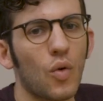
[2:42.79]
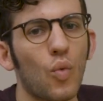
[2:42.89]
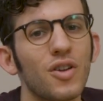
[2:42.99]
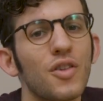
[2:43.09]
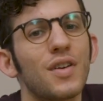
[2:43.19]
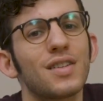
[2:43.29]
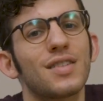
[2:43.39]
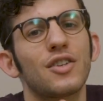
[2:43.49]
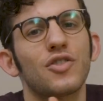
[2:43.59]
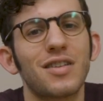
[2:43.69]
One of the things
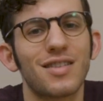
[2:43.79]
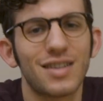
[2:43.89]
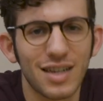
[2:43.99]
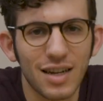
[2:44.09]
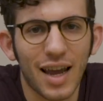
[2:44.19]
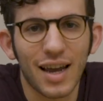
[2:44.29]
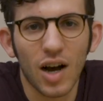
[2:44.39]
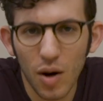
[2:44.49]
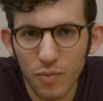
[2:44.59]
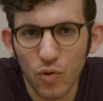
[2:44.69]
that you're gonna need a
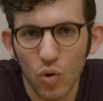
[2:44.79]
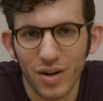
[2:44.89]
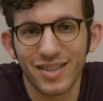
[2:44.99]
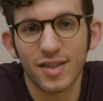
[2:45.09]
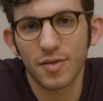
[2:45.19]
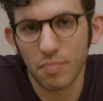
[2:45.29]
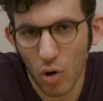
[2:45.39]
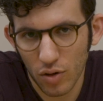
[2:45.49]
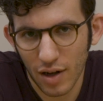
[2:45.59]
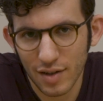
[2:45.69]
hub for is
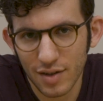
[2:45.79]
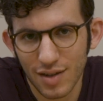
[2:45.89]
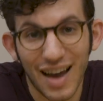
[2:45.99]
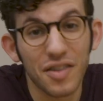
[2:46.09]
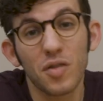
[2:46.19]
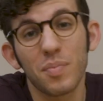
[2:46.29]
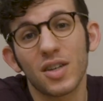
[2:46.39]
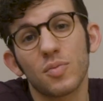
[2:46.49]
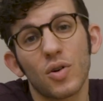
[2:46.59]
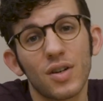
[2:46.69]
smart lights. I think the
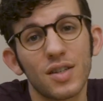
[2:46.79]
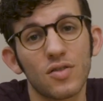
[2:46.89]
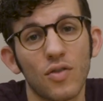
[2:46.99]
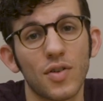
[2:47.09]
best smart lights are